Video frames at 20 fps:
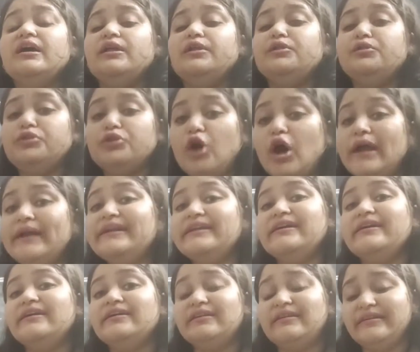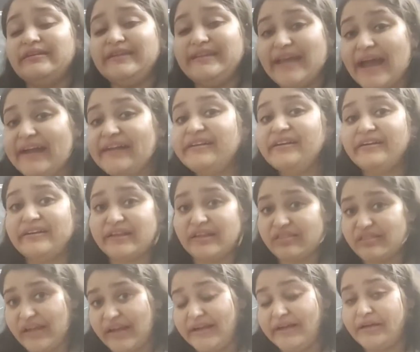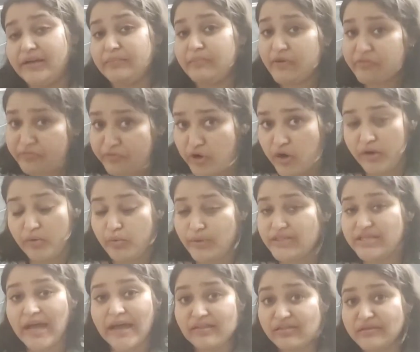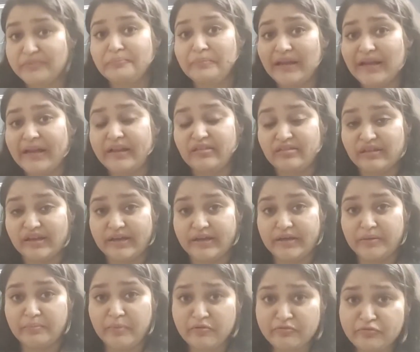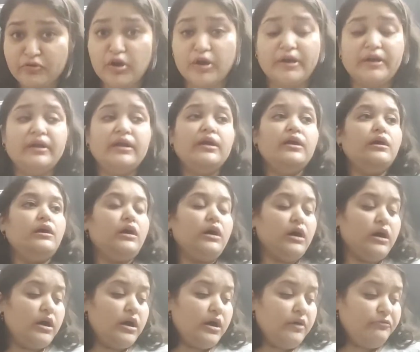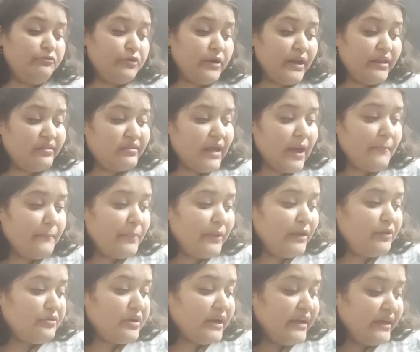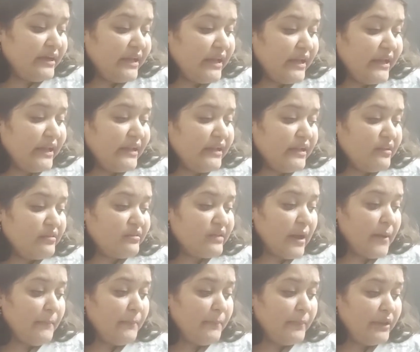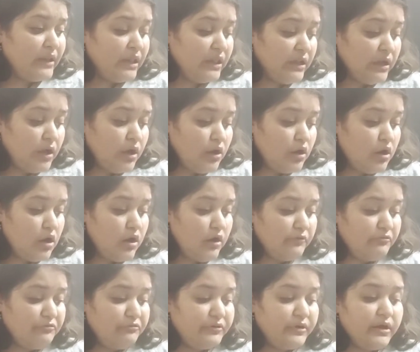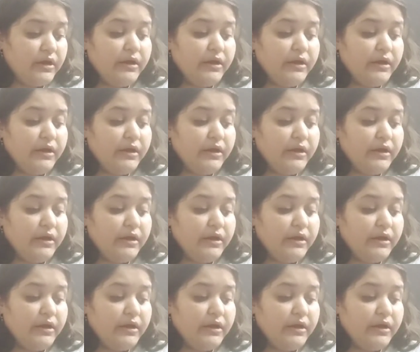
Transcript: not yet decided before, which hasn't been decided before. For example, you can take an example of